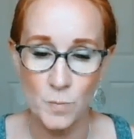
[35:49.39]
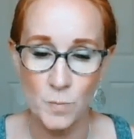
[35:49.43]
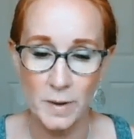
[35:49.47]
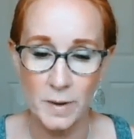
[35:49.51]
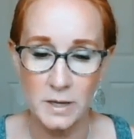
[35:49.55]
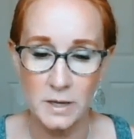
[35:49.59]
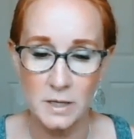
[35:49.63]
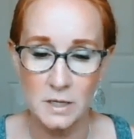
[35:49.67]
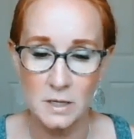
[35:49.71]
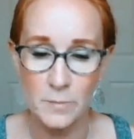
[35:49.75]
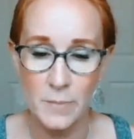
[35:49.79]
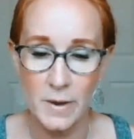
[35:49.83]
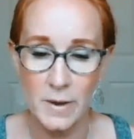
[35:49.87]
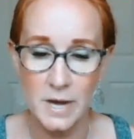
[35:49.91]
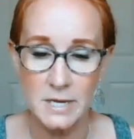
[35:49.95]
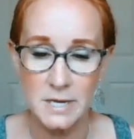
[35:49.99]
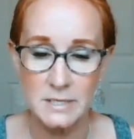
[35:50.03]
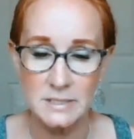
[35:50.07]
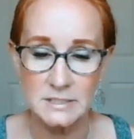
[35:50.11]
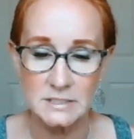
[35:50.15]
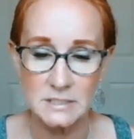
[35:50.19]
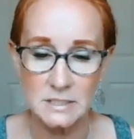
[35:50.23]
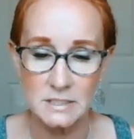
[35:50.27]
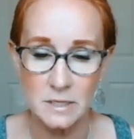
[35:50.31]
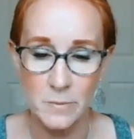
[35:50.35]

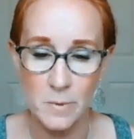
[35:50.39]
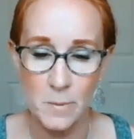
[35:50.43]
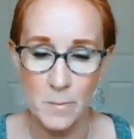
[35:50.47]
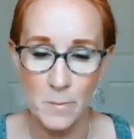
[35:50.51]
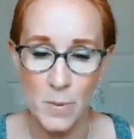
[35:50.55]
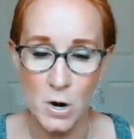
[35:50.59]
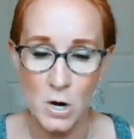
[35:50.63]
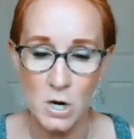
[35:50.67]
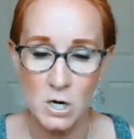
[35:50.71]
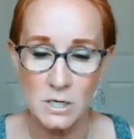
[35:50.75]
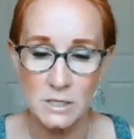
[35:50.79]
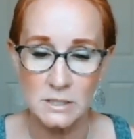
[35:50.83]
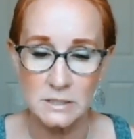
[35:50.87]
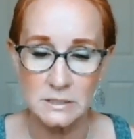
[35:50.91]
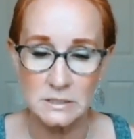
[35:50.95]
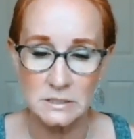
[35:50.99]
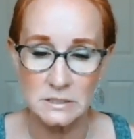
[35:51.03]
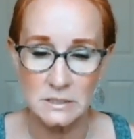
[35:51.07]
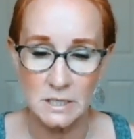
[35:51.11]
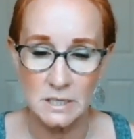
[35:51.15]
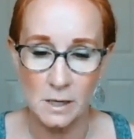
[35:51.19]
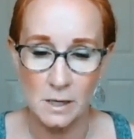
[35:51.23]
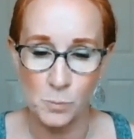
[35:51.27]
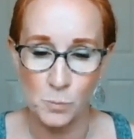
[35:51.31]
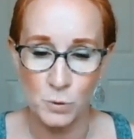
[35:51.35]
copaiba, cinnamon bark,
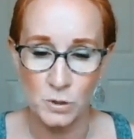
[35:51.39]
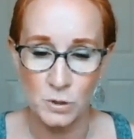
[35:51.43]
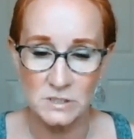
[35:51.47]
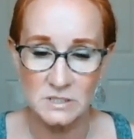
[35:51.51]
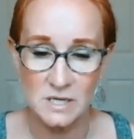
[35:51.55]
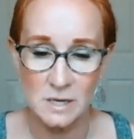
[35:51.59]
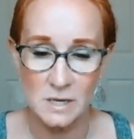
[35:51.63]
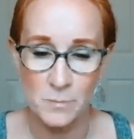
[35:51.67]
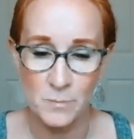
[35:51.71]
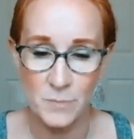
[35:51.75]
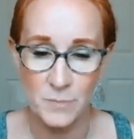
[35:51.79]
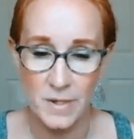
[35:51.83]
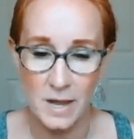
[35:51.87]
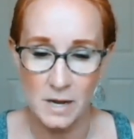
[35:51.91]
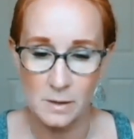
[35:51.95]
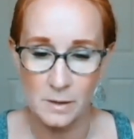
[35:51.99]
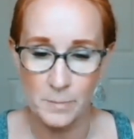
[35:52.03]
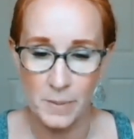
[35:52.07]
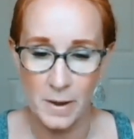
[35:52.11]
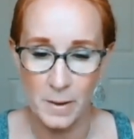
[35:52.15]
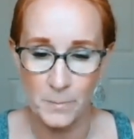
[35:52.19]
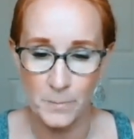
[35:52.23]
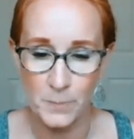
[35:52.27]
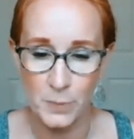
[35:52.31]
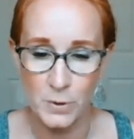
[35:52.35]
cypress, and
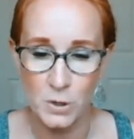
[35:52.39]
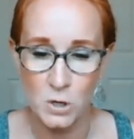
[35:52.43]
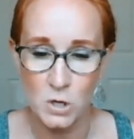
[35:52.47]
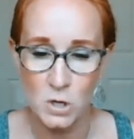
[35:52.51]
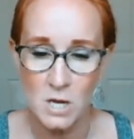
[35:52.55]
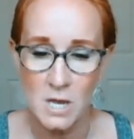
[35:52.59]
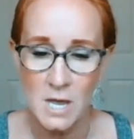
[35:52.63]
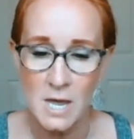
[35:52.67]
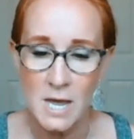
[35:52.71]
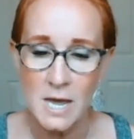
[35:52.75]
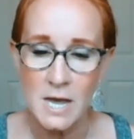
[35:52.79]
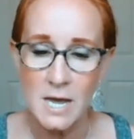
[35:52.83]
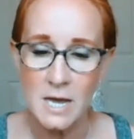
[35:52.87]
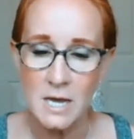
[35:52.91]
black pepper.